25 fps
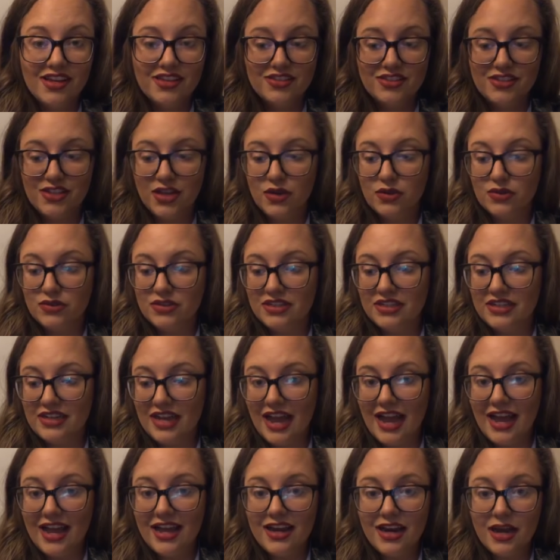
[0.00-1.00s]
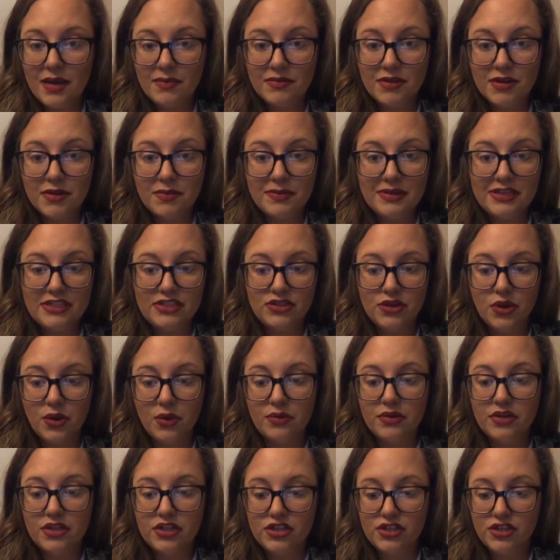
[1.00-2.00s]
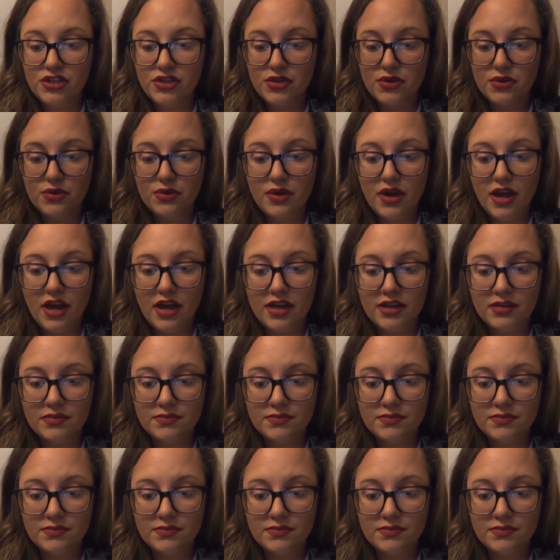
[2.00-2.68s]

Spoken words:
So tonight I'm going to be showing you